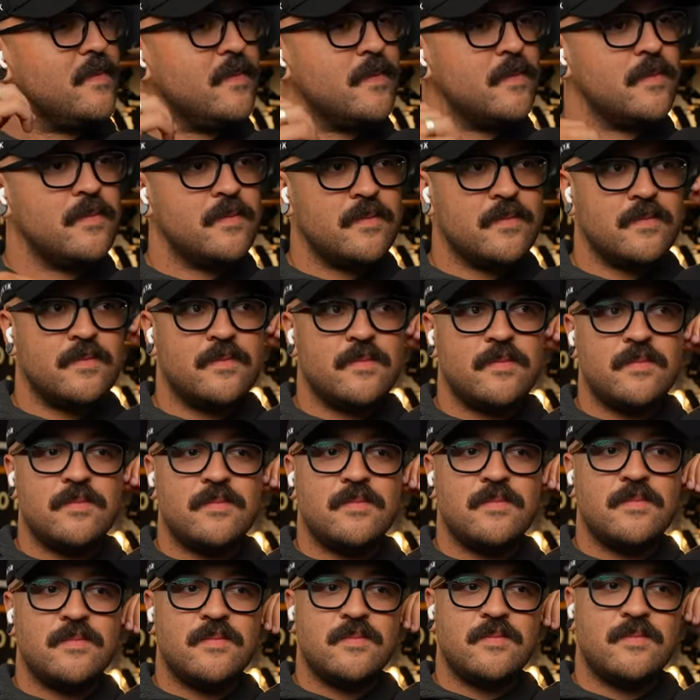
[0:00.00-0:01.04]

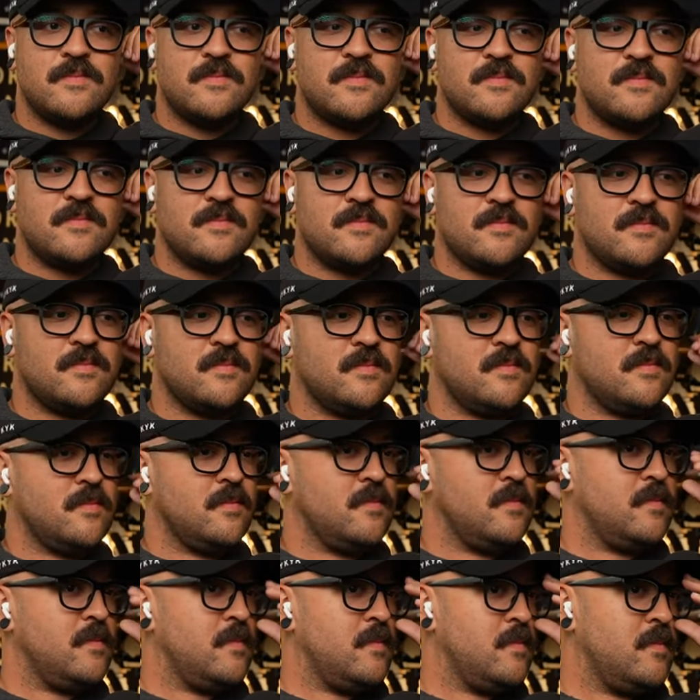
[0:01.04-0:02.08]

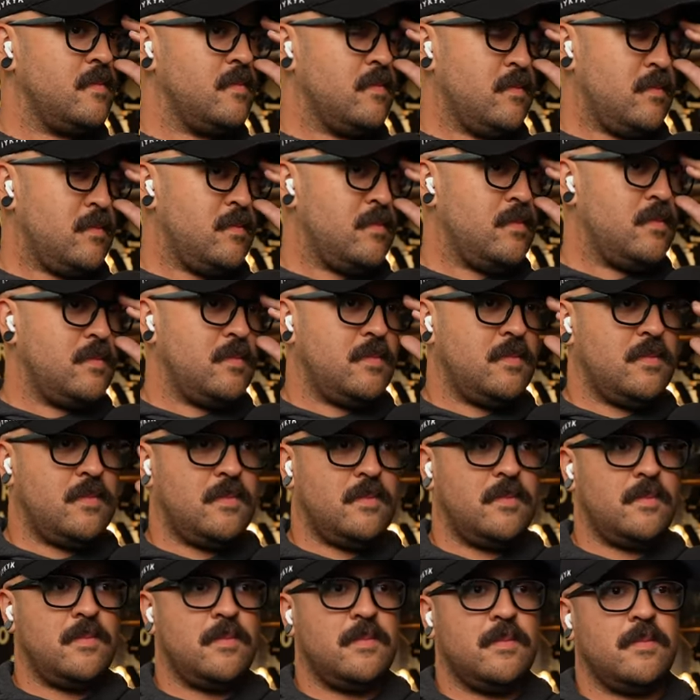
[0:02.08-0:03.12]

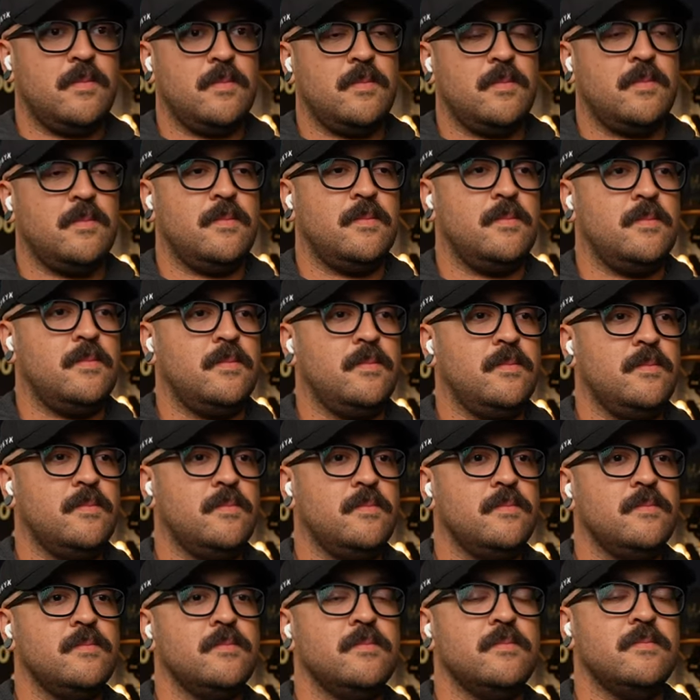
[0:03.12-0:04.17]

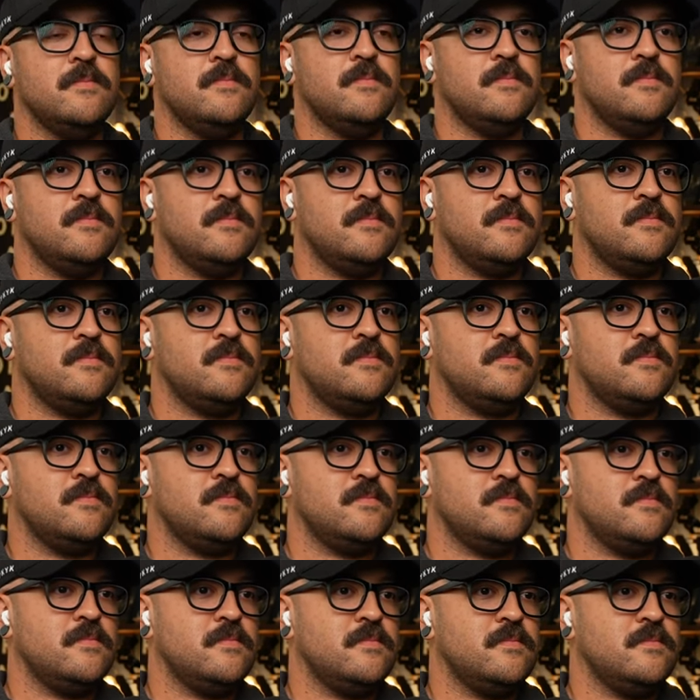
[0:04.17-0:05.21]

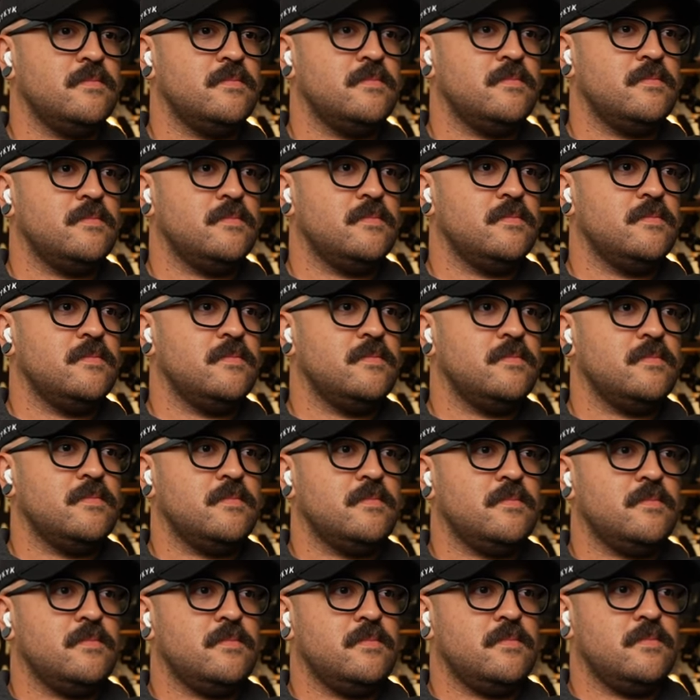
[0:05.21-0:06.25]

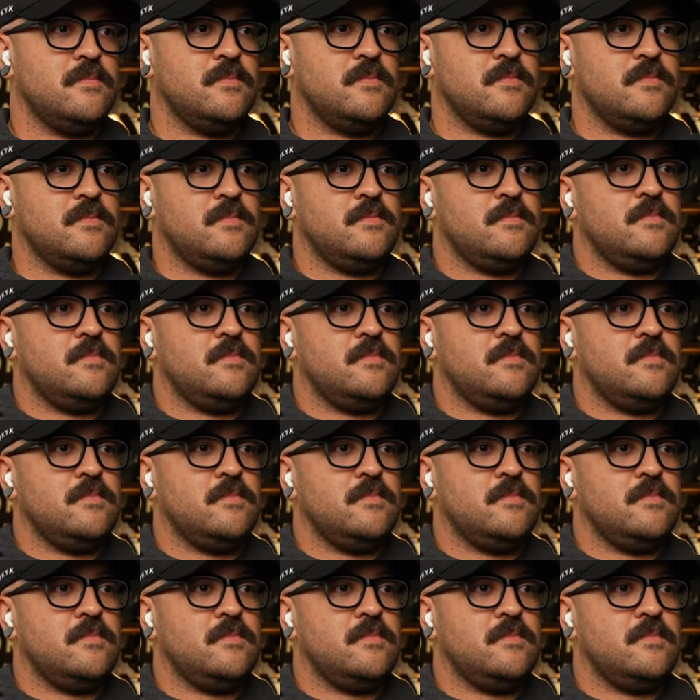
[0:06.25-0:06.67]
This person isn't speaking.